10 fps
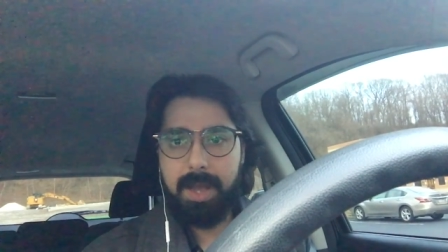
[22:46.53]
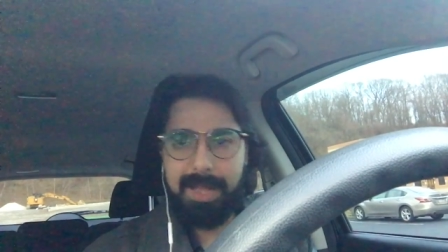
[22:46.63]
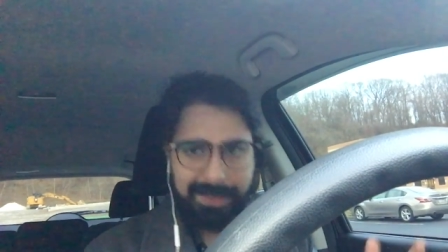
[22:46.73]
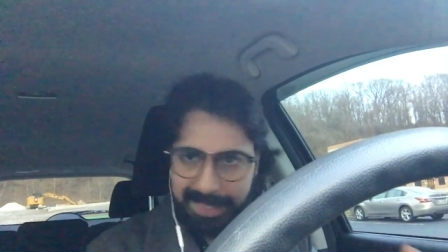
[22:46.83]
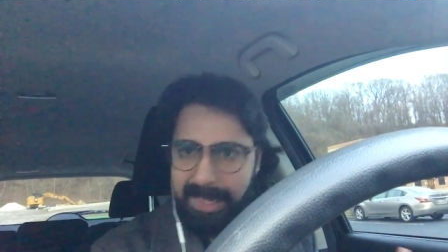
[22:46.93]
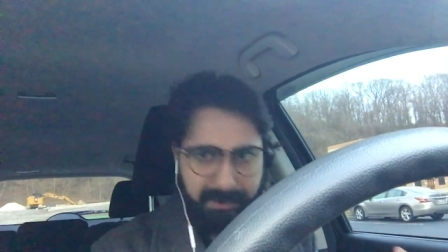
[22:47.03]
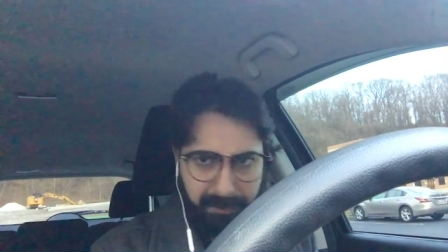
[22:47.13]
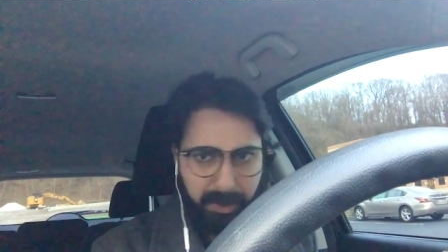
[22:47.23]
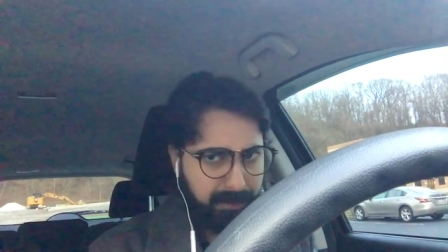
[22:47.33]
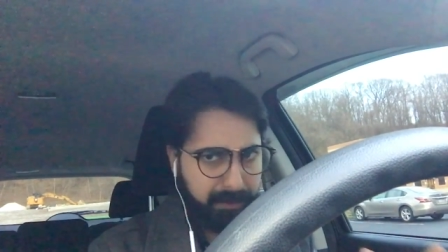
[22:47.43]
a league
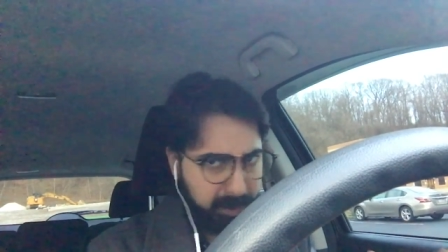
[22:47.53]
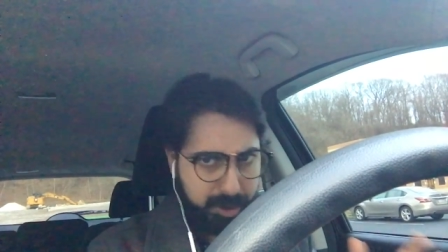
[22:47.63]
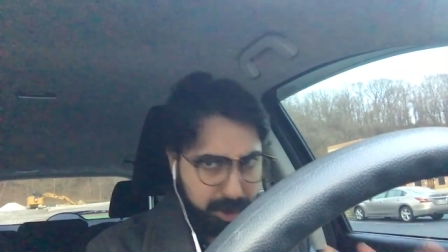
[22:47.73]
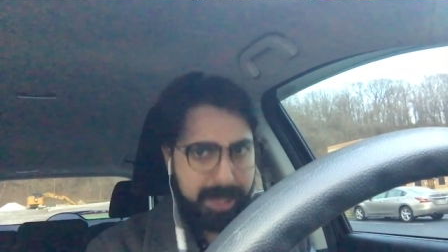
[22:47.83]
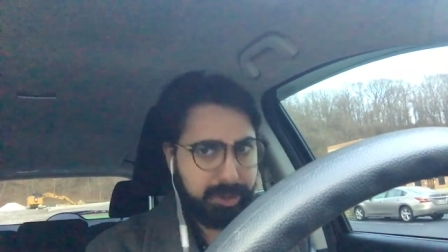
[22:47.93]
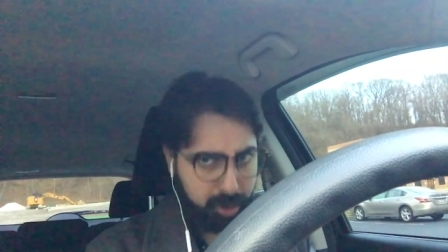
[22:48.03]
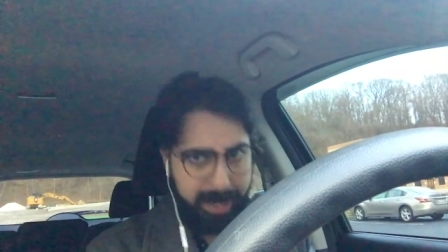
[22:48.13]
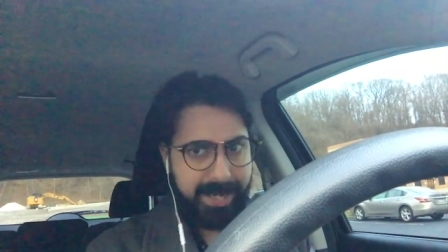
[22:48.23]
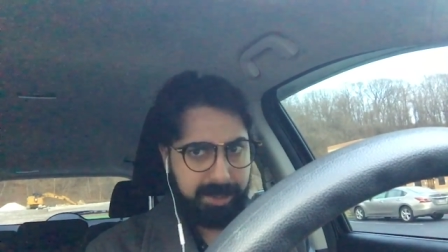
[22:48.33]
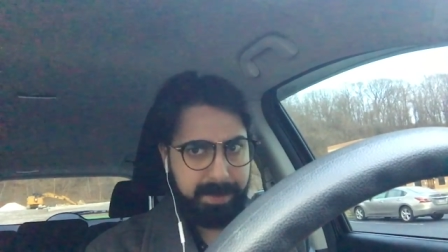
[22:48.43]
for for just
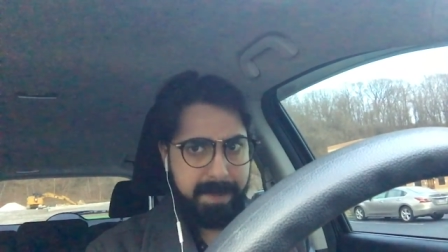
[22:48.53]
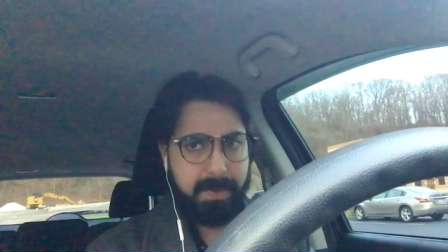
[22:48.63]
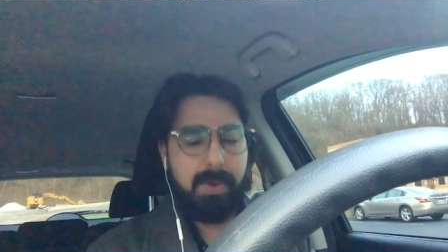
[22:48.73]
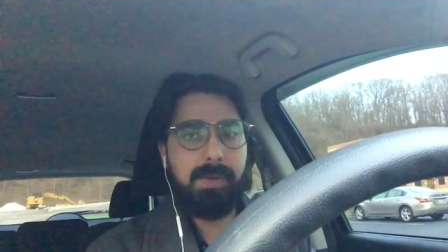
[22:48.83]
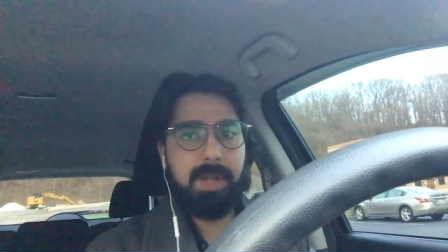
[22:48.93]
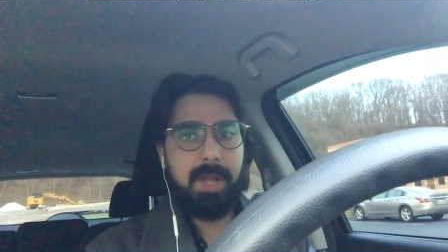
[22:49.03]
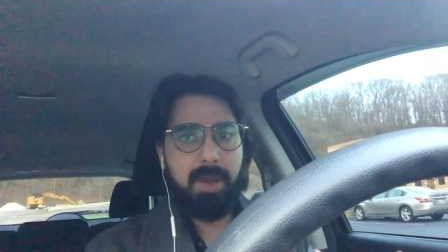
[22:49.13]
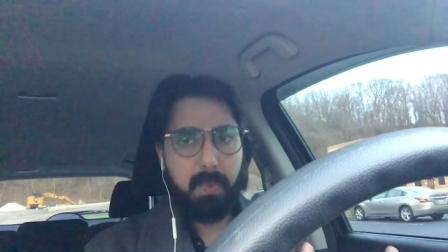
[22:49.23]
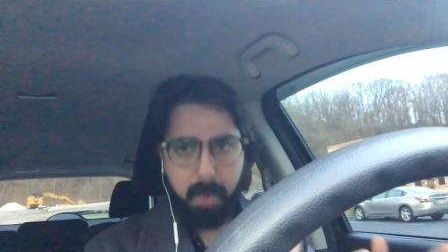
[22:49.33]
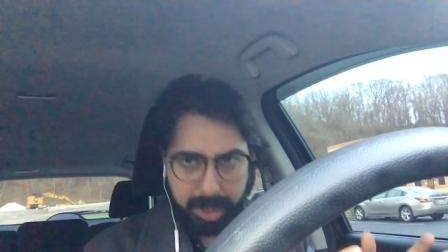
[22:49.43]
trans people
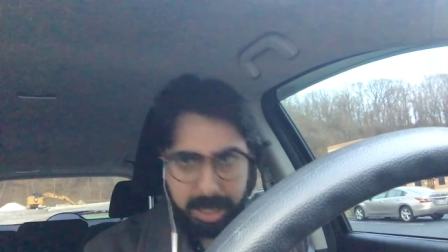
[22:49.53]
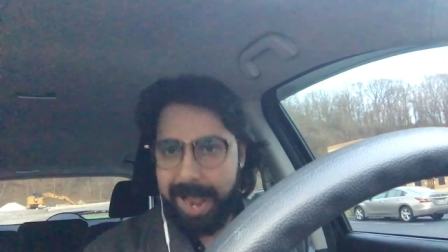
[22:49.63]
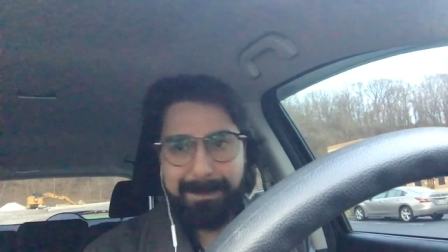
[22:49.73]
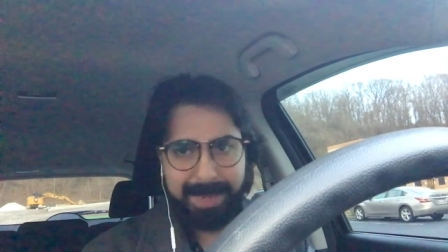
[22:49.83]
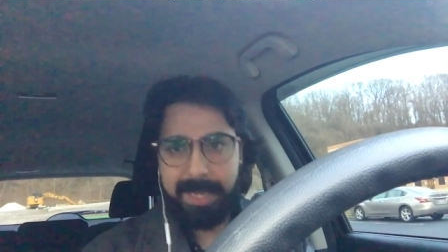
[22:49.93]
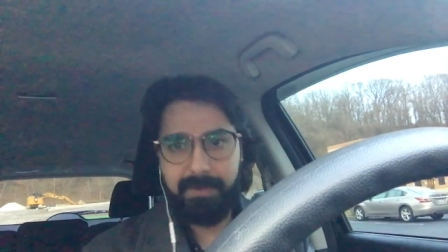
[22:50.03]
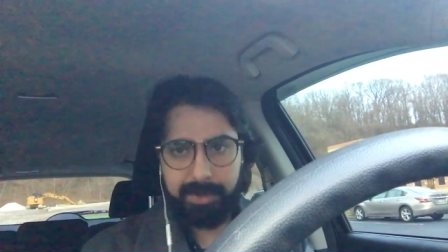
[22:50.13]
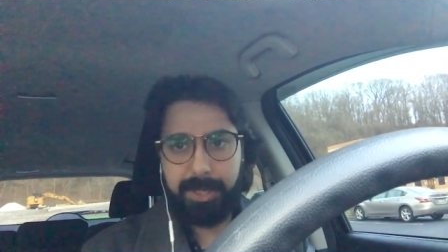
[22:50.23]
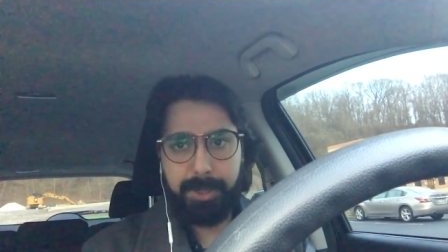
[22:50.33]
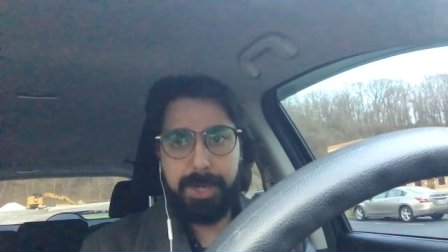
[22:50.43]
would not be
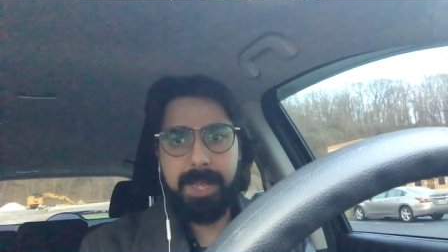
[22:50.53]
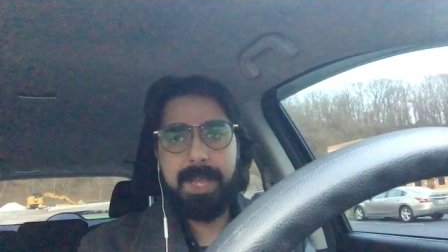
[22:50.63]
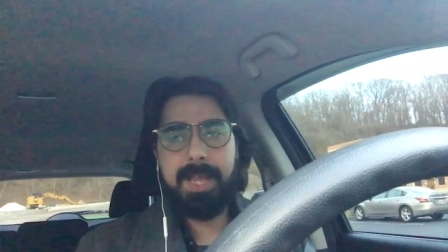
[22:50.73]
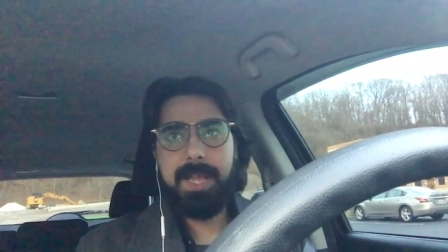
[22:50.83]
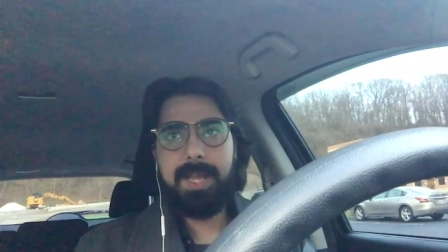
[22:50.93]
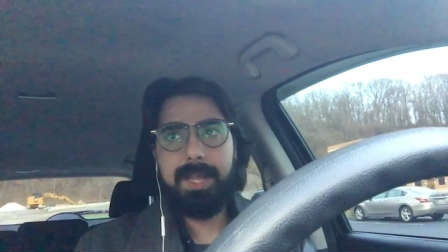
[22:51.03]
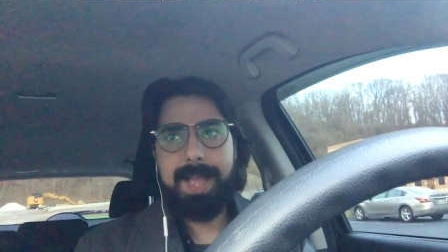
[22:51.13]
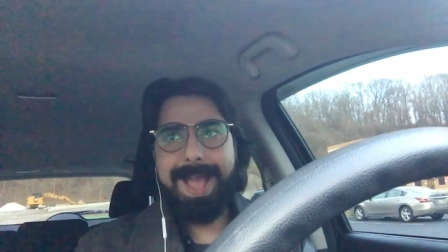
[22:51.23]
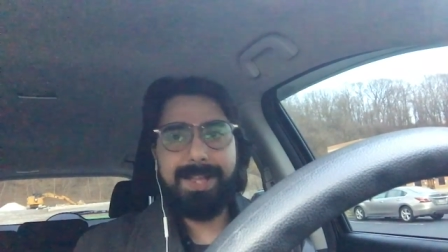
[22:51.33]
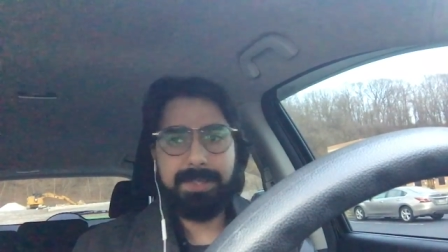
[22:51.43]
considered
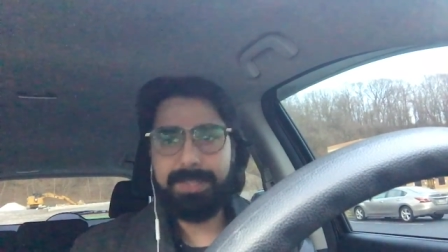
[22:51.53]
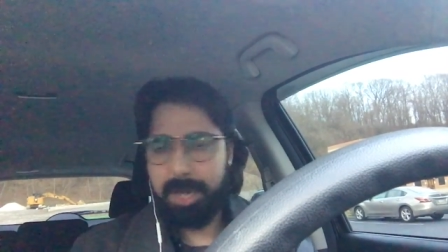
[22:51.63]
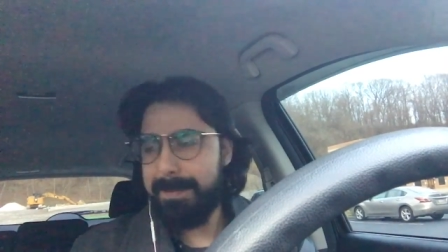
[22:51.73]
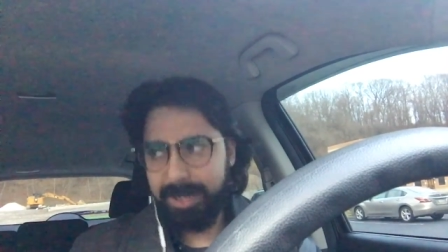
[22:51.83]
as serious.